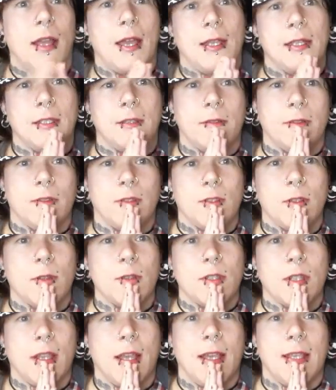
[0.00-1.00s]
and
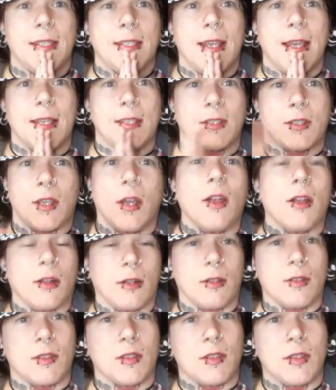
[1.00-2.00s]
socialized as
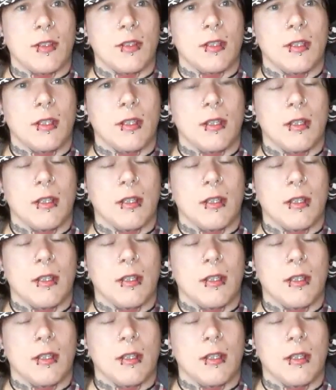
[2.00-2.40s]
girls.